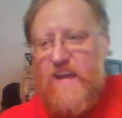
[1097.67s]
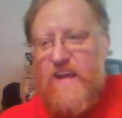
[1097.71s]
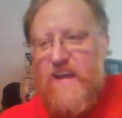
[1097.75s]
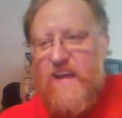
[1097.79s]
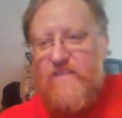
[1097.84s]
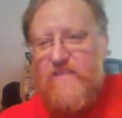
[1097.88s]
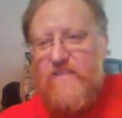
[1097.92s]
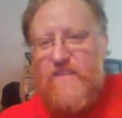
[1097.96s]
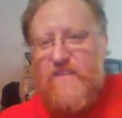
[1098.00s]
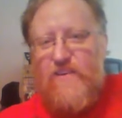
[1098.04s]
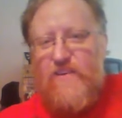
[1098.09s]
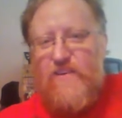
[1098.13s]

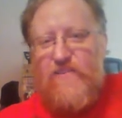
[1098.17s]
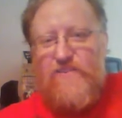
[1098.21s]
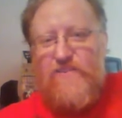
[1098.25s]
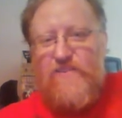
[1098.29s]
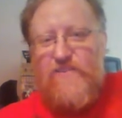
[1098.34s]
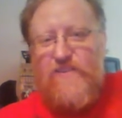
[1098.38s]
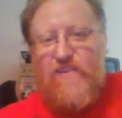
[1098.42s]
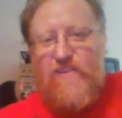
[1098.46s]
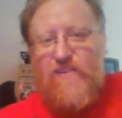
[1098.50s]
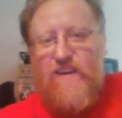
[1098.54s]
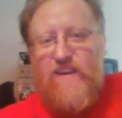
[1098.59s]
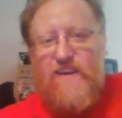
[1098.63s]
And the
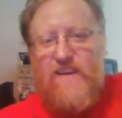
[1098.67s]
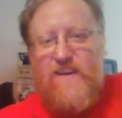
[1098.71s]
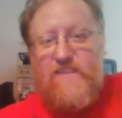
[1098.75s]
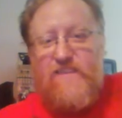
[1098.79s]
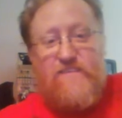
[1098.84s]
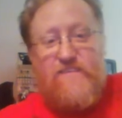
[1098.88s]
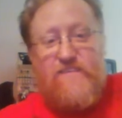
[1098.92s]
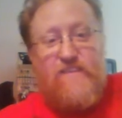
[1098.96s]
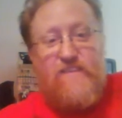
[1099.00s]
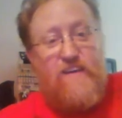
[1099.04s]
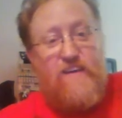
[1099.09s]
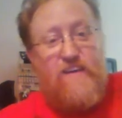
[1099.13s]
owners of
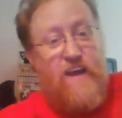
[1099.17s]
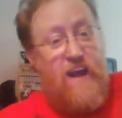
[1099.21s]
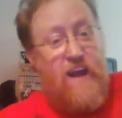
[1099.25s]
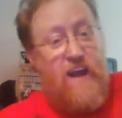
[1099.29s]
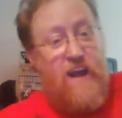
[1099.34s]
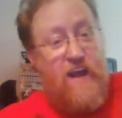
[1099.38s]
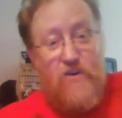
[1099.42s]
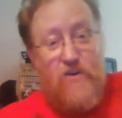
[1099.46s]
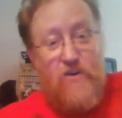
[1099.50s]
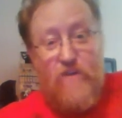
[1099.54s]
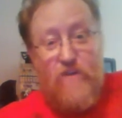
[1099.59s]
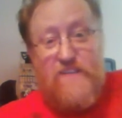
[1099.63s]
Gray's,
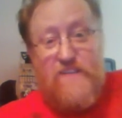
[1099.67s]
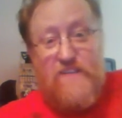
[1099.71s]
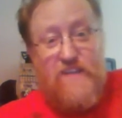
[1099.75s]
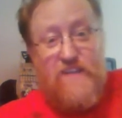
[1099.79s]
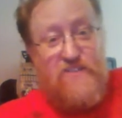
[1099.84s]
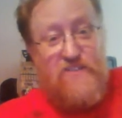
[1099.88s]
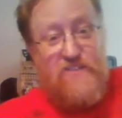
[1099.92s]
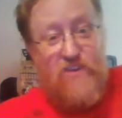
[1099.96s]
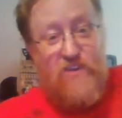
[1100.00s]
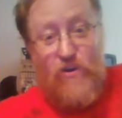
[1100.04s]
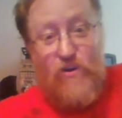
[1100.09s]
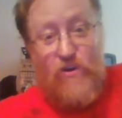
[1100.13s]
and I know these guys